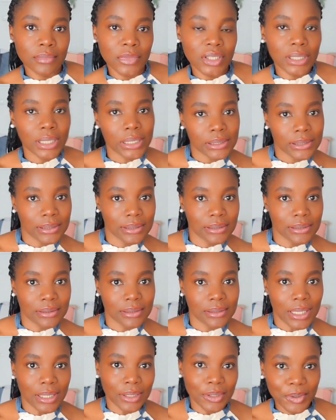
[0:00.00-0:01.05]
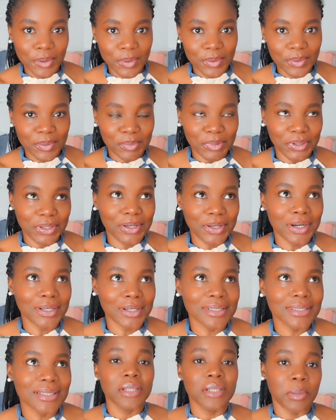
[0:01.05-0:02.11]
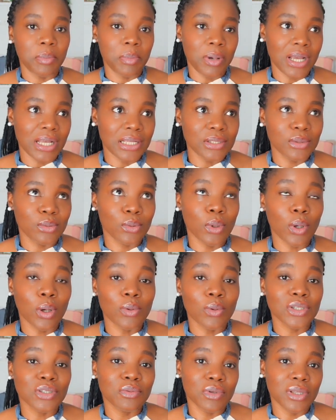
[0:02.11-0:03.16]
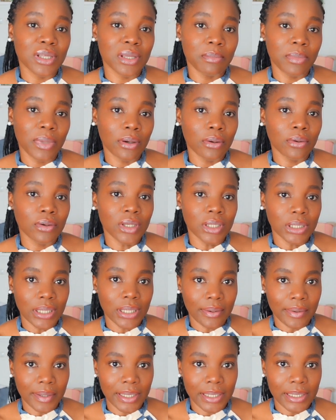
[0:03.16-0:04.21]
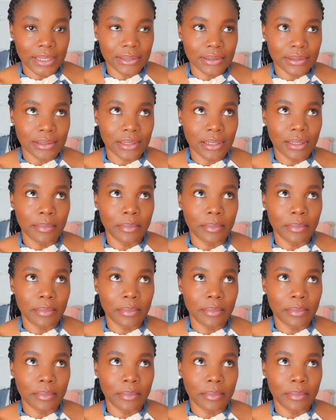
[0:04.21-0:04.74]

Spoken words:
yes and no, because the past will always ring a bell in our heads,